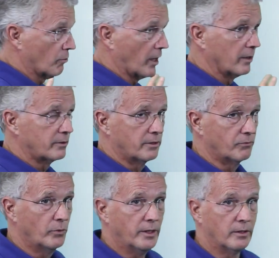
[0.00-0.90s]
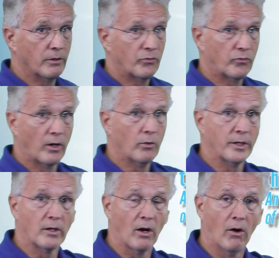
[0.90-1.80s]
the relative wind
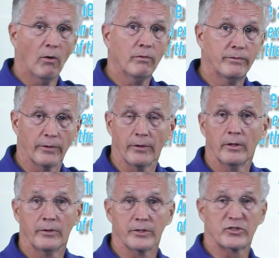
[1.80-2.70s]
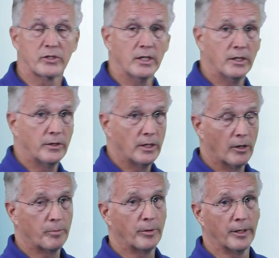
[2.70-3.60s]
flowing over the skin of the
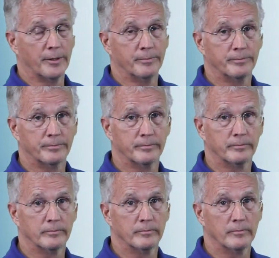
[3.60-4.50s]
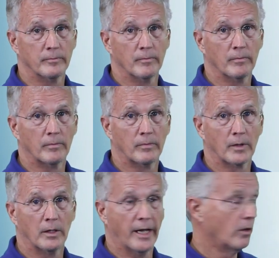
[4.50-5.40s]
airplane.
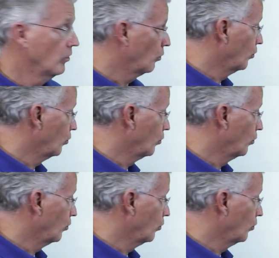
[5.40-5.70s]
Now,